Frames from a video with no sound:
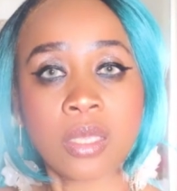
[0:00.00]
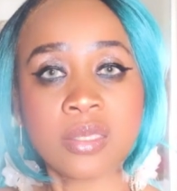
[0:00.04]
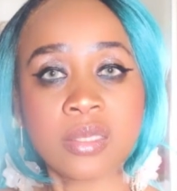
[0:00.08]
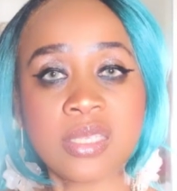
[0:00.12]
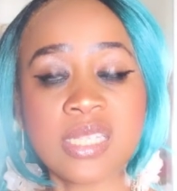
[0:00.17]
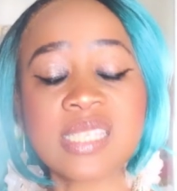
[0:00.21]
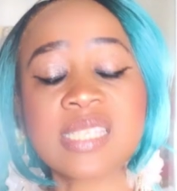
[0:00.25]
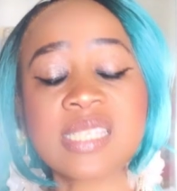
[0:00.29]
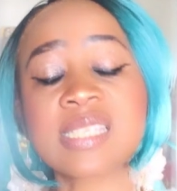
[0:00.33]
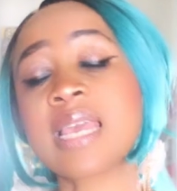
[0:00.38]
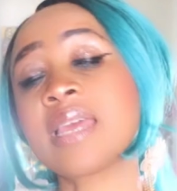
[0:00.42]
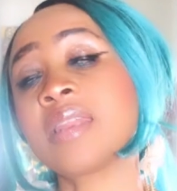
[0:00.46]

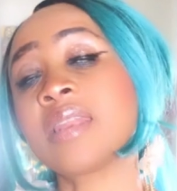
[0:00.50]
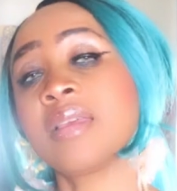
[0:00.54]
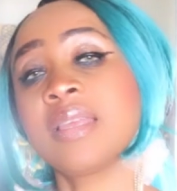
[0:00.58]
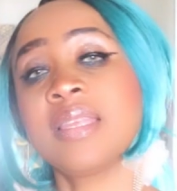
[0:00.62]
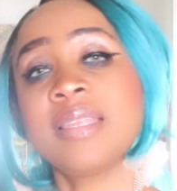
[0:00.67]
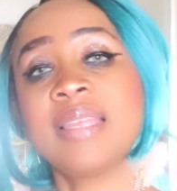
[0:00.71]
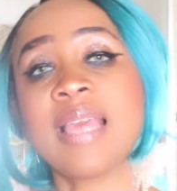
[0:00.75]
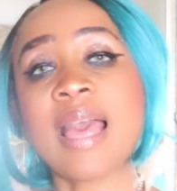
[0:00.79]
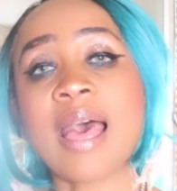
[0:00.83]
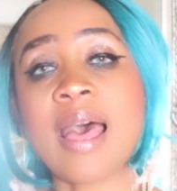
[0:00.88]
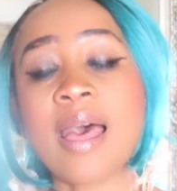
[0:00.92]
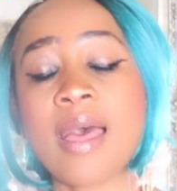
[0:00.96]
This kind
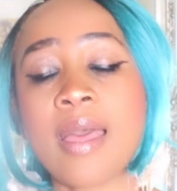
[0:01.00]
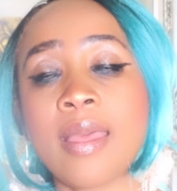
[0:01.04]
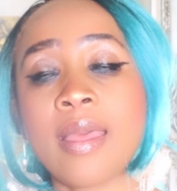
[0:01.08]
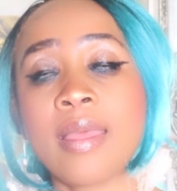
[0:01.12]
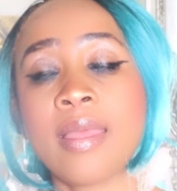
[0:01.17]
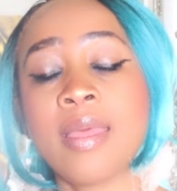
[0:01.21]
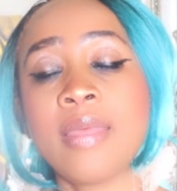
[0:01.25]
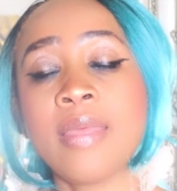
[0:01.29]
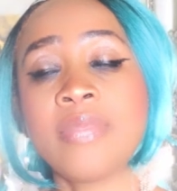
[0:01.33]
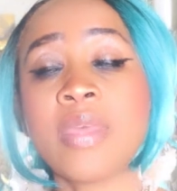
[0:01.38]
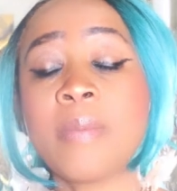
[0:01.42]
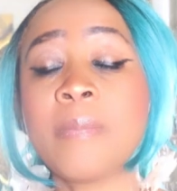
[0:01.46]
of
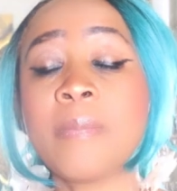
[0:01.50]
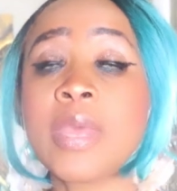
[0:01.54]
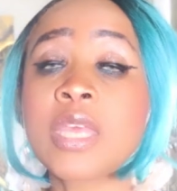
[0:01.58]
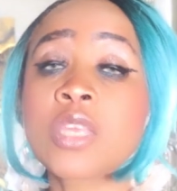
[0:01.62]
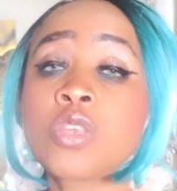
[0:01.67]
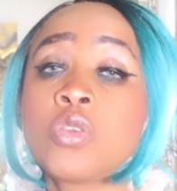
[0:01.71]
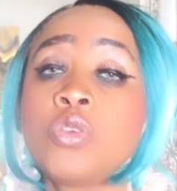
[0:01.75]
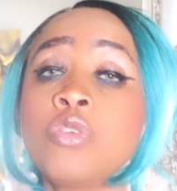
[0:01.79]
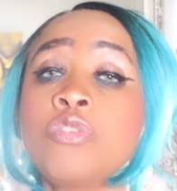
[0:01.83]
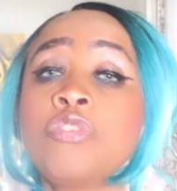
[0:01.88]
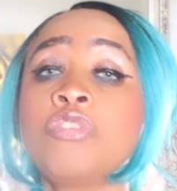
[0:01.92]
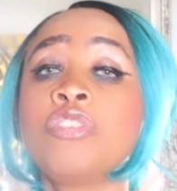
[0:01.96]
guy that
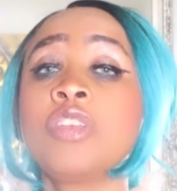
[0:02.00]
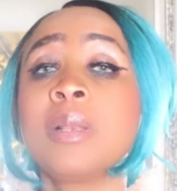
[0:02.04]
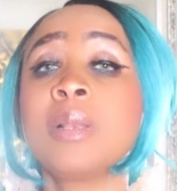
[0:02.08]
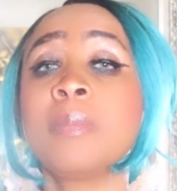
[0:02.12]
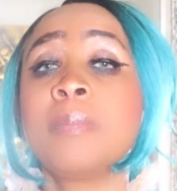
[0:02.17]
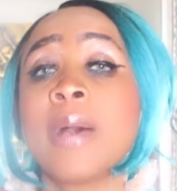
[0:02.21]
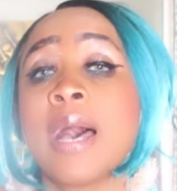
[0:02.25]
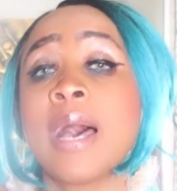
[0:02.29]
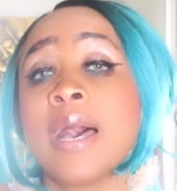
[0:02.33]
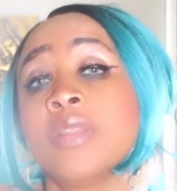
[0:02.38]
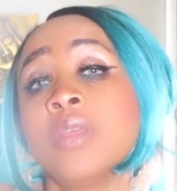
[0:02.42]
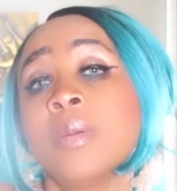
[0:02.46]
make you
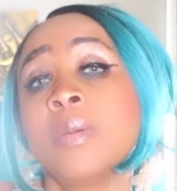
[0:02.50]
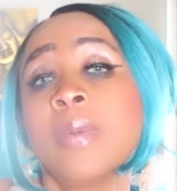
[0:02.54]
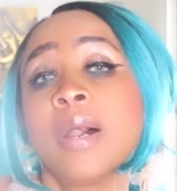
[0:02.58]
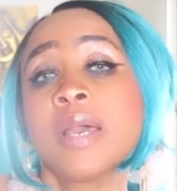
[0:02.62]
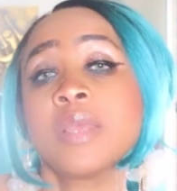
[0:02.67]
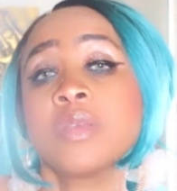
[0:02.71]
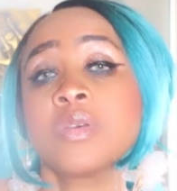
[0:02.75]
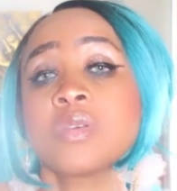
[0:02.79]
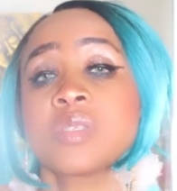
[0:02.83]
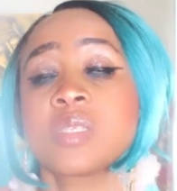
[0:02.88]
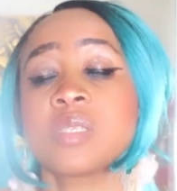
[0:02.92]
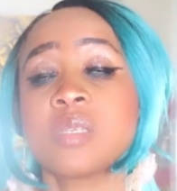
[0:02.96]
feel bad
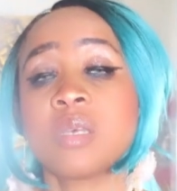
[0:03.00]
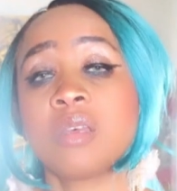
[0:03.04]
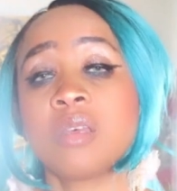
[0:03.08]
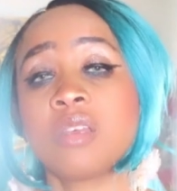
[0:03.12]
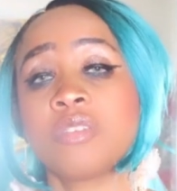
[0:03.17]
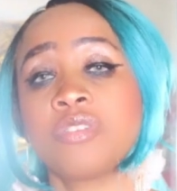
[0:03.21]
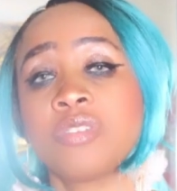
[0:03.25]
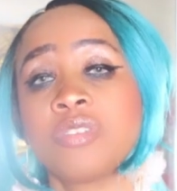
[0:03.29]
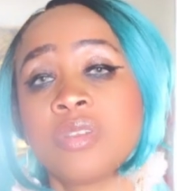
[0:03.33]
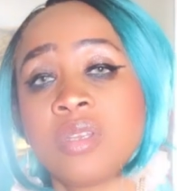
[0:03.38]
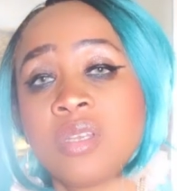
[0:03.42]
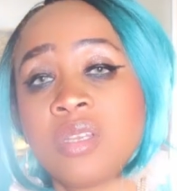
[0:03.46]
about
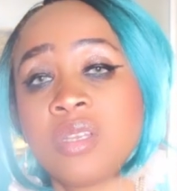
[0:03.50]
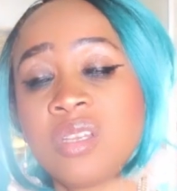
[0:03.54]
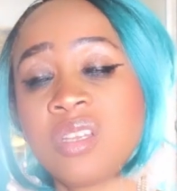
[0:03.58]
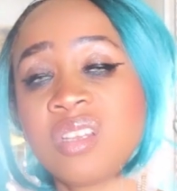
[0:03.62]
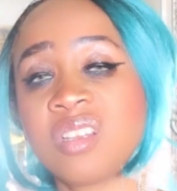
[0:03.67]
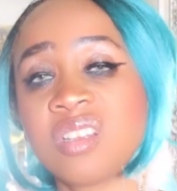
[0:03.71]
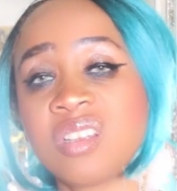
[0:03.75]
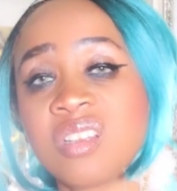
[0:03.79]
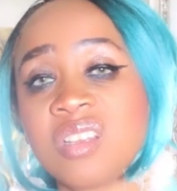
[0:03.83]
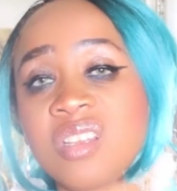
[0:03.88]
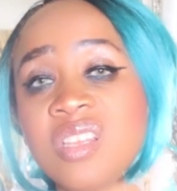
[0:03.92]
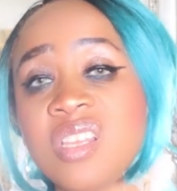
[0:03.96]
yourself
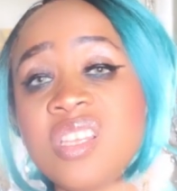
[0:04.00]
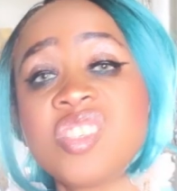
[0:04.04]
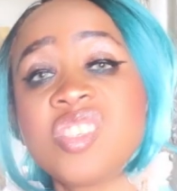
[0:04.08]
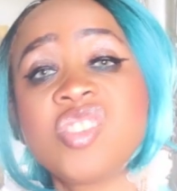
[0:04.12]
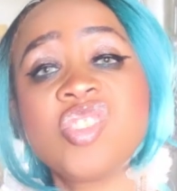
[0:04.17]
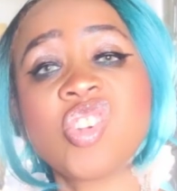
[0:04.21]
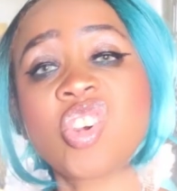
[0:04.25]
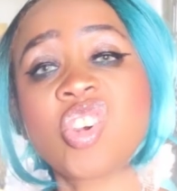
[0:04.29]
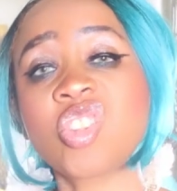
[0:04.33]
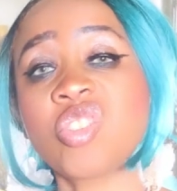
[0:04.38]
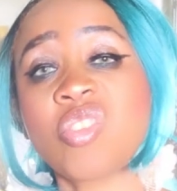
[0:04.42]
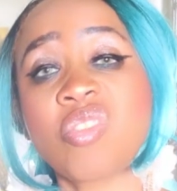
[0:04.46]
is
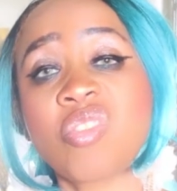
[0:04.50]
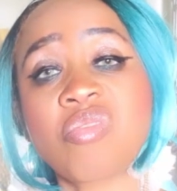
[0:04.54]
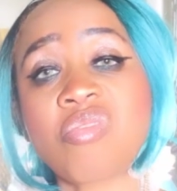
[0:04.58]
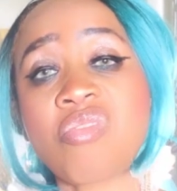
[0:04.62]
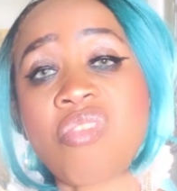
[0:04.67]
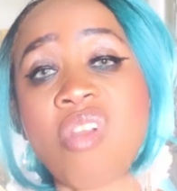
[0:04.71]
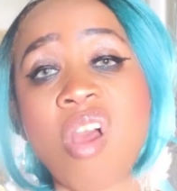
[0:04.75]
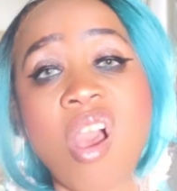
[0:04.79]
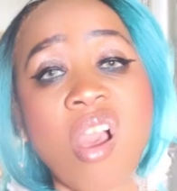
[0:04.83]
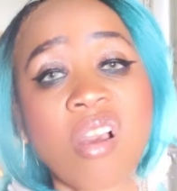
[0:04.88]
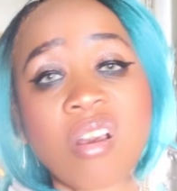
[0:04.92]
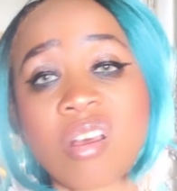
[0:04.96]
not a
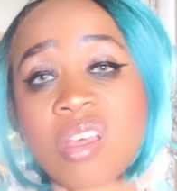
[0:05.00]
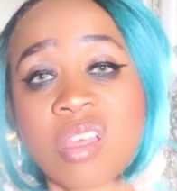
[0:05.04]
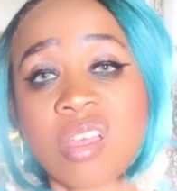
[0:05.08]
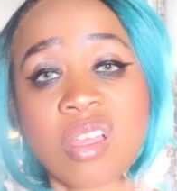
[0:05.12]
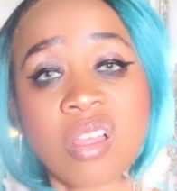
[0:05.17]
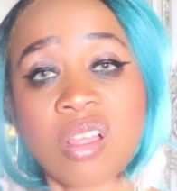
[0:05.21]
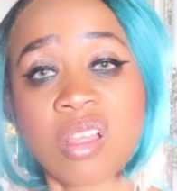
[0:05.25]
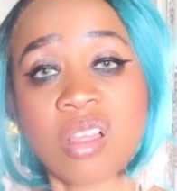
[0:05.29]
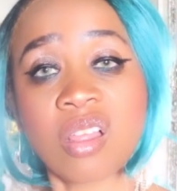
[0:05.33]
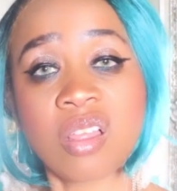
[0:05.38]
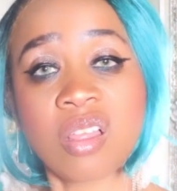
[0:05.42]
rock.